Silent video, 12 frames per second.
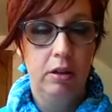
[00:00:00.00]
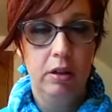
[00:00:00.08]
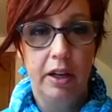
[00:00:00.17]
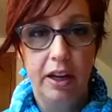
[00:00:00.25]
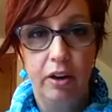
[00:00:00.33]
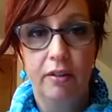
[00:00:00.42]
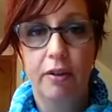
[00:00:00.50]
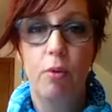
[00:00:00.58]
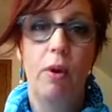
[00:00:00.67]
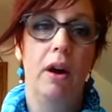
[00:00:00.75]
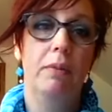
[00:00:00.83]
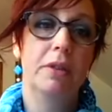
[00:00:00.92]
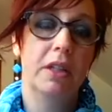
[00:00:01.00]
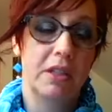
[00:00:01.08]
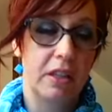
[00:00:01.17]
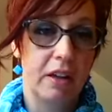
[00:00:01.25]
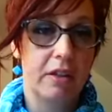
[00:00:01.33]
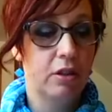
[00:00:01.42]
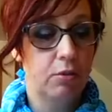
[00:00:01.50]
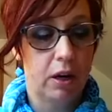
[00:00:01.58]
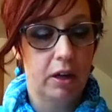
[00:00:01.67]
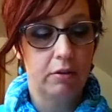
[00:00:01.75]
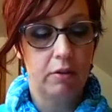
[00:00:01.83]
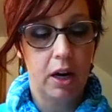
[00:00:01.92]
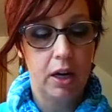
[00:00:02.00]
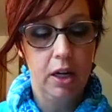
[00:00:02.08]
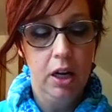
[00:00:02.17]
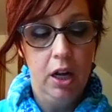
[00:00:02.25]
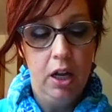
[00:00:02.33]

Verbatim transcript: You get overwhelmed because nothing's working right.